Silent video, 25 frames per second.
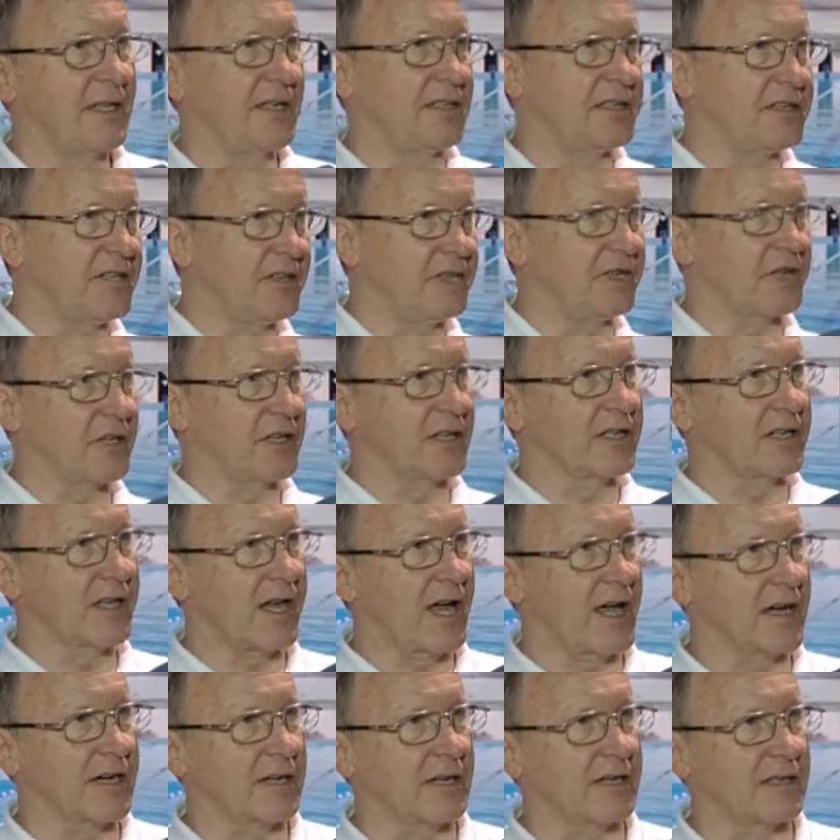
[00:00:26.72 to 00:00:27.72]
different
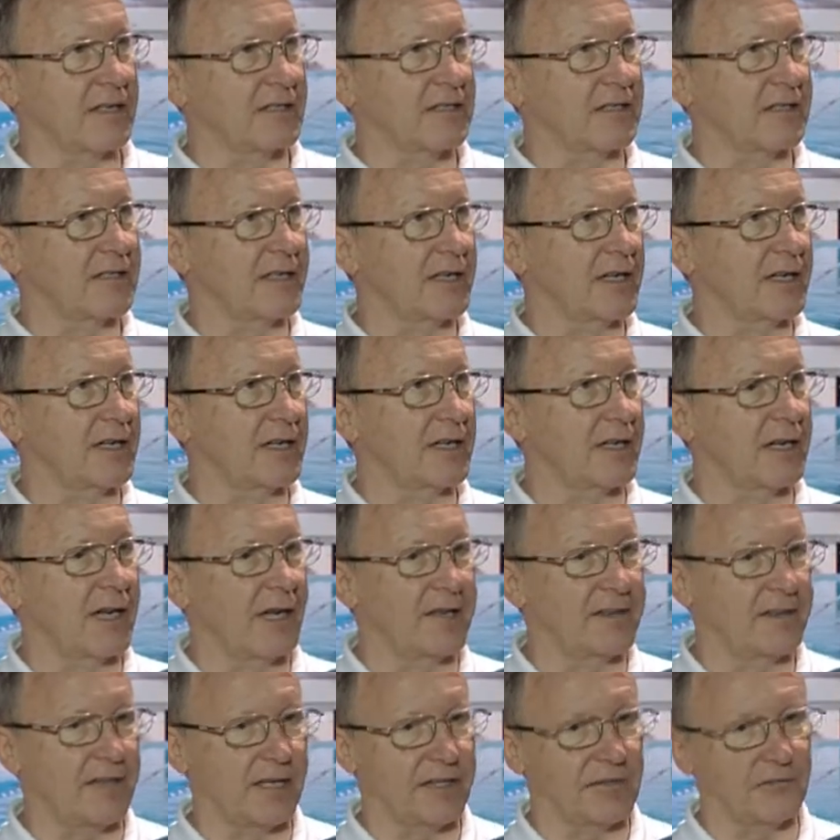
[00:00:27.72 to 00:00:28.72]
angles,
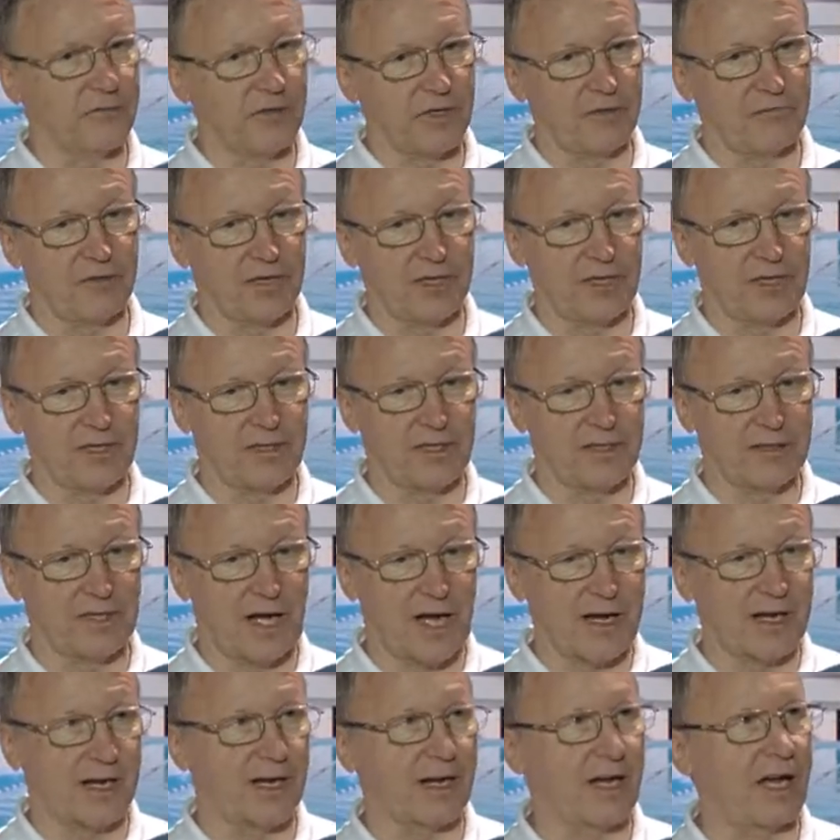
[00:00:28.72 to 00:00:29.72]
and then we will
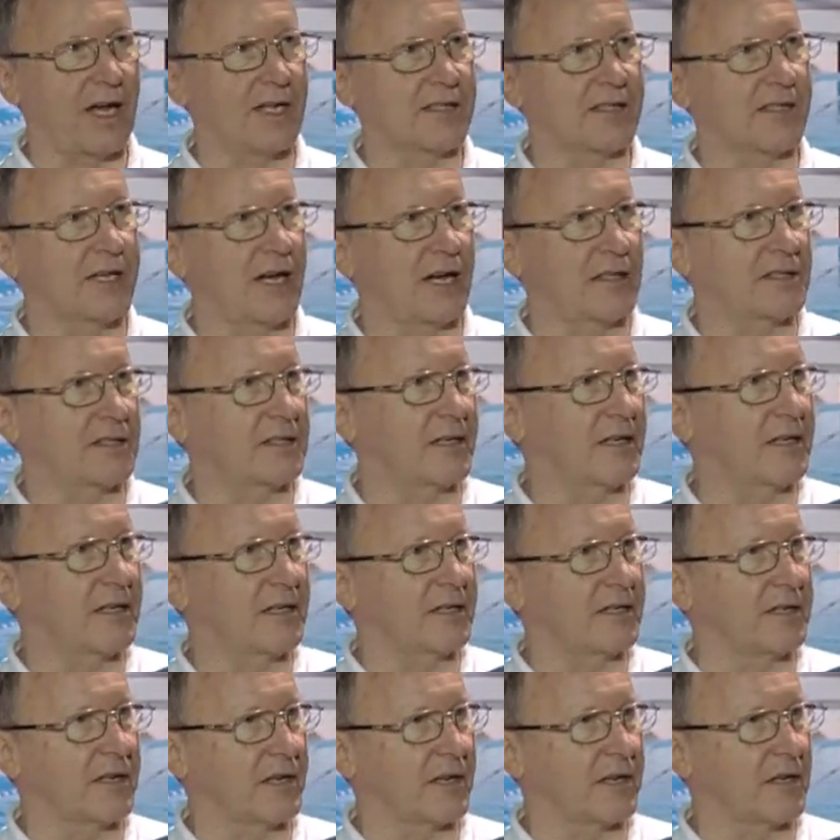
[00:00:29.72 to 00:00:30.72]
analyze that
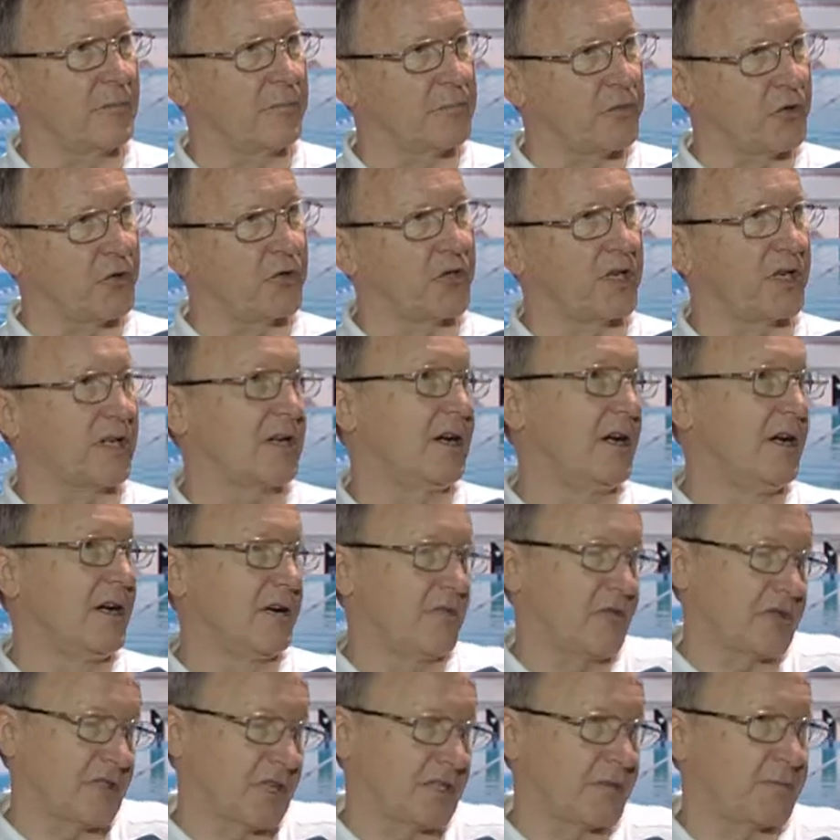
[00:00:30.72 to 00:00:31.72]
in the computer
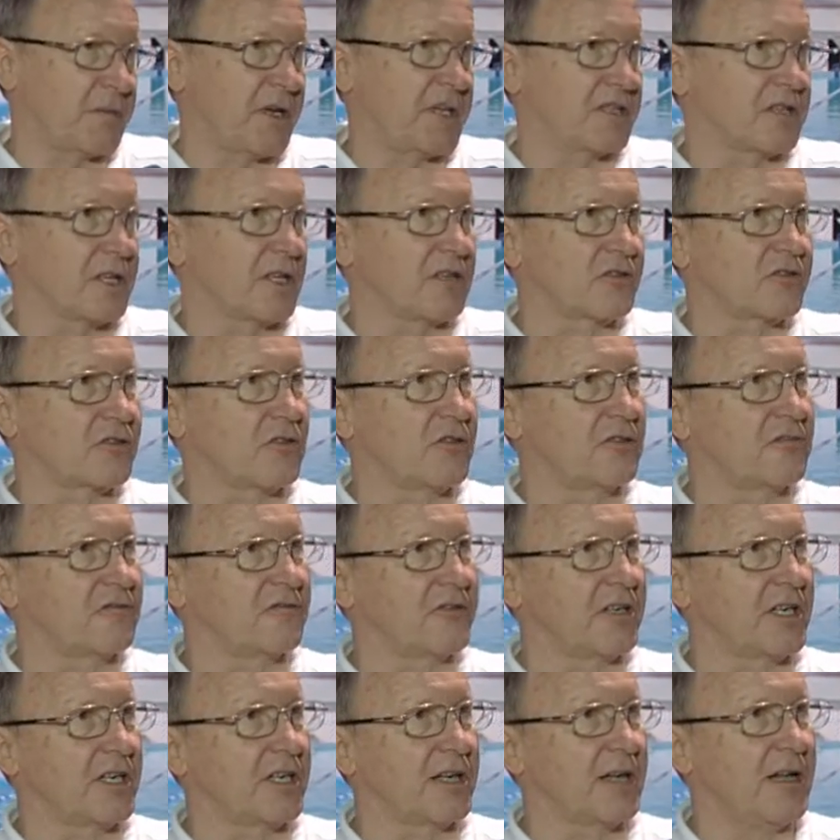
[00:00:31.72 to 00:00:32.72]
with a special
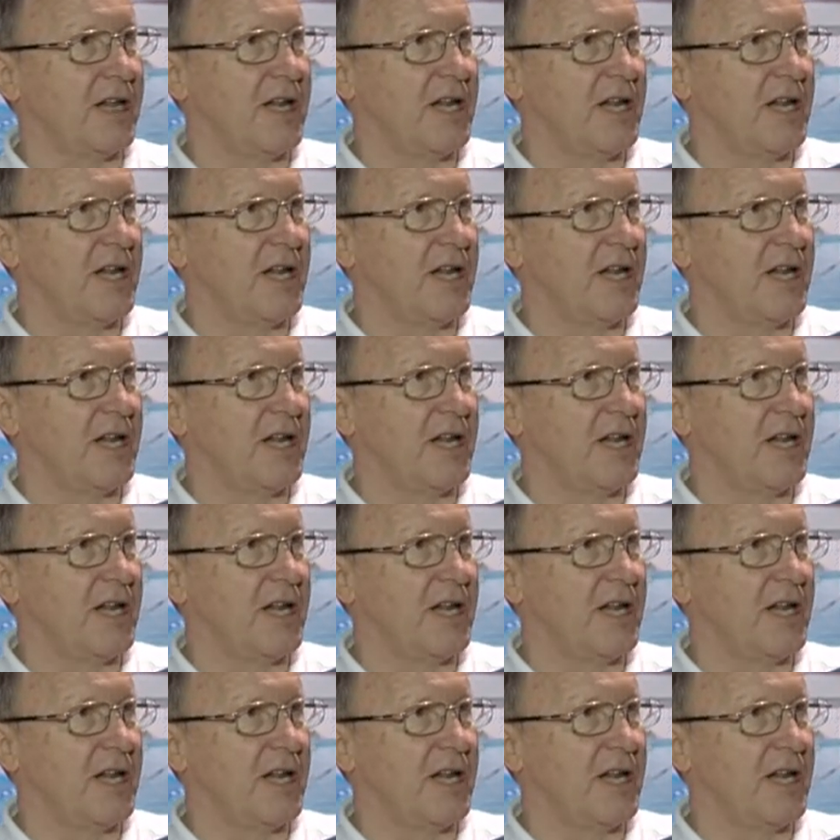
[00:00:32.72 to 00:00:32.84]
software.